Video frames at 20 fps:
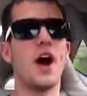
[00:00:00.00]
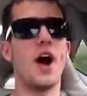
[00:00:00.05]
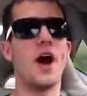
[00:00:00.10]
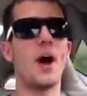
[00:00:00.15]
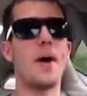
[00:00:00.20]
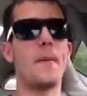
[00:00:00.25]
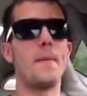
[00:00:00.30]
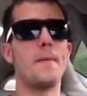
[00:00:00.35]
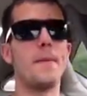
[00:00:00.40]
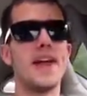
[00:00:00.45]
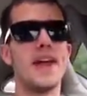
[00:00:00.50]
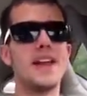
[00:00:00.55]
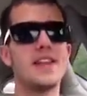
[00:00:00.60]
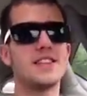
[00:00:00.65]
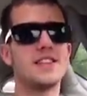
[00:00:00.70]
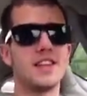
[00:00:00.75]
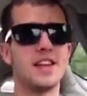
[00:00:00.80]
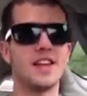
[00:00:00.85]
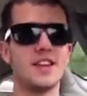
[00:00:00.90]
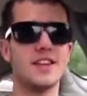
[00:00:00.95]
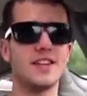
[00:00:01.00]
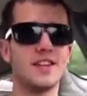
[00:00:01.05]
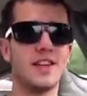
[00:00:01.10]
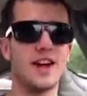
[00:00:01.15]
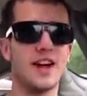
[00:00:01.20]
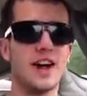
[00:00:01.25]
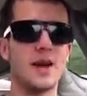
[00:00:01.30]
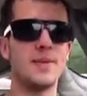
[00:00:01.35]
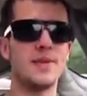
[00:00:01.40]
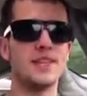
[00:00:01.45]
Amazing.
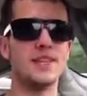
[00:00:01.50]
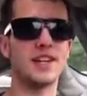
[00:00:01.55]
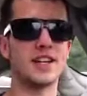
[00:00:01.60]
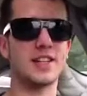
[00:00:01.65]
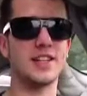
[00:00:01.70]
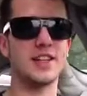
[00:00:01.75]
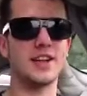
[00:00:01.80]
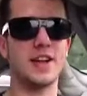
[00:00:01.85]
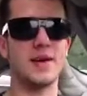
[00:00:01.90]
I'm addicted.